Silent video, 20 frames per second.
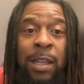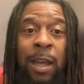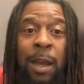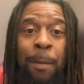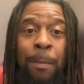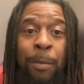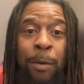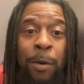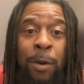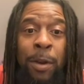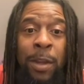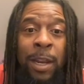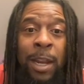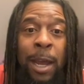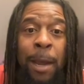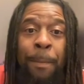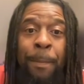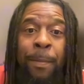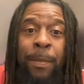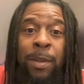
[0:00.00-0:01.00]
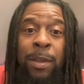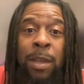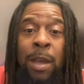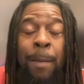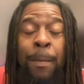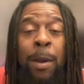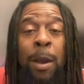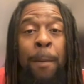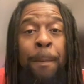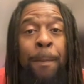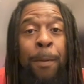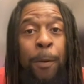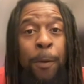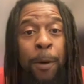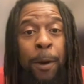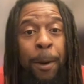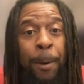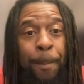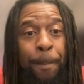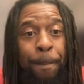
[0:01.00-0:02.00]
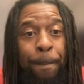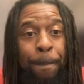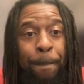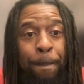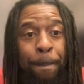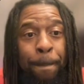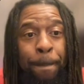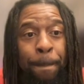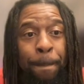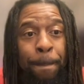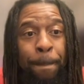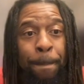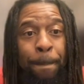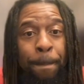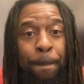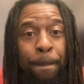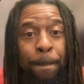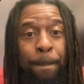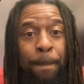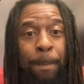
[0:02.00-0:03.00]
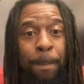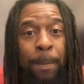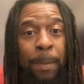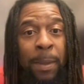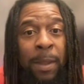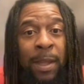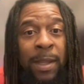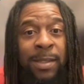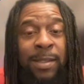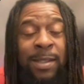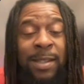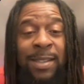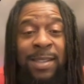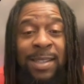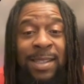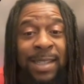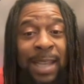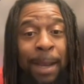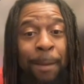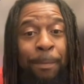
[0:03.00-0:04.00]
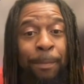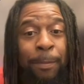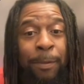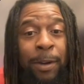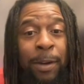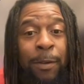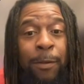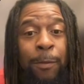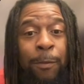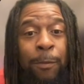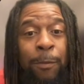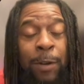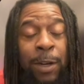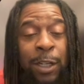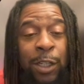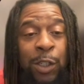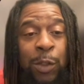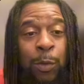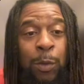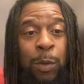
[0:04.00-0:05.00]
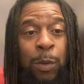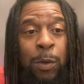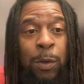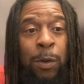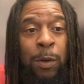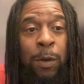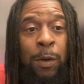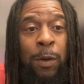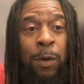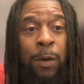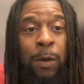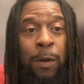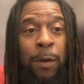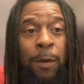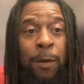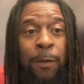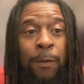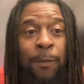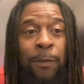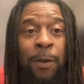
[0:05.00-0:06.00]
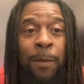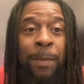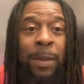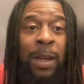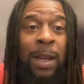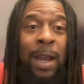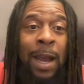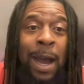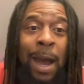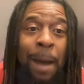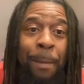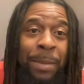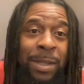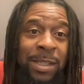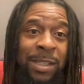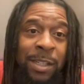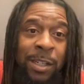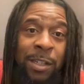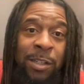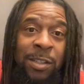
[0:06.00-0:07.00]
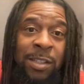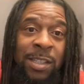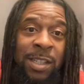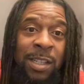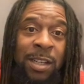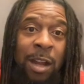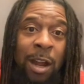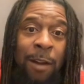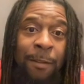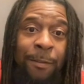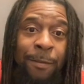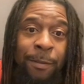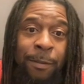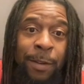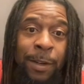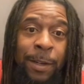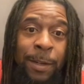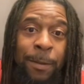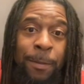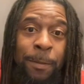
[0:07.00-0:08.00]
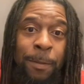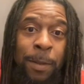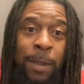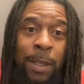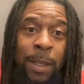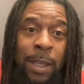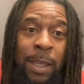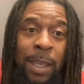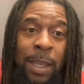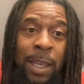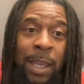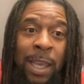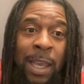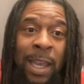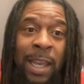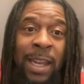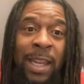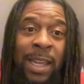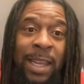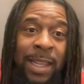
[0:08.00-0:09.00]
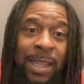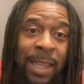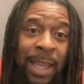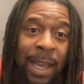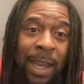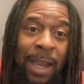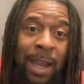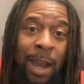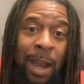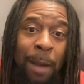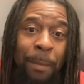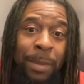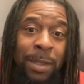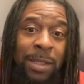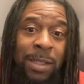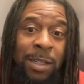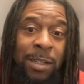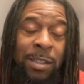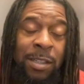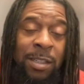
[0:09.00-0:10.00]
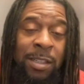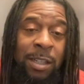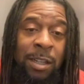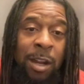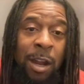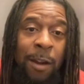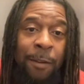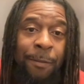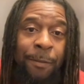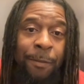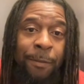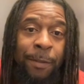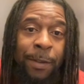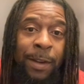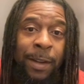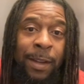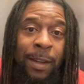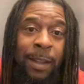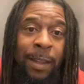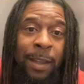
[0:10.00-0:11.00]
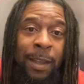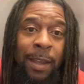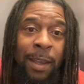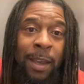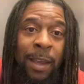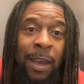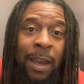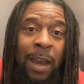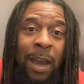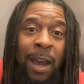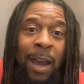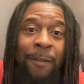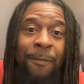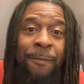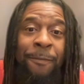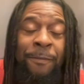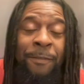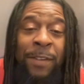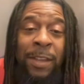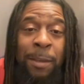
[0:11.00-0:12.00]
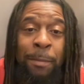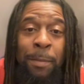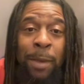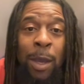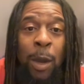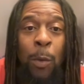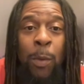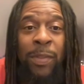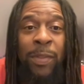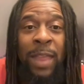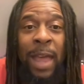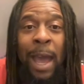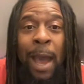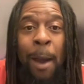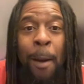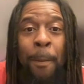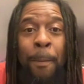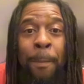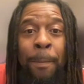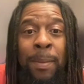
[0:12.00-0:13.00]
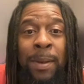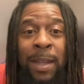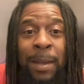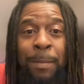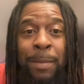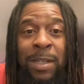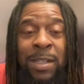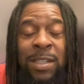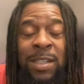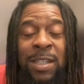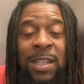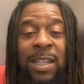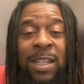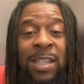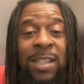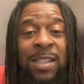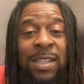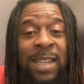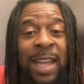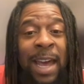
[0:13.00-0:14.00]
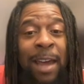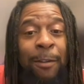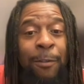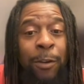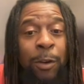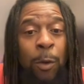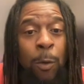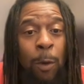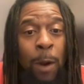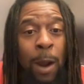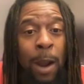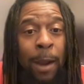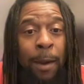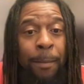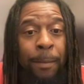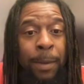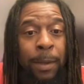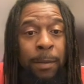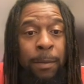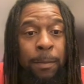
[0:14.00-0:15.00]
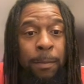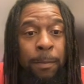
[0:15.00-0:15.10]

I broke it up. Yom Kippur is a separate ritual from the common tier sin offering. And in that common tier sin offering, a female without blemish is that requirement.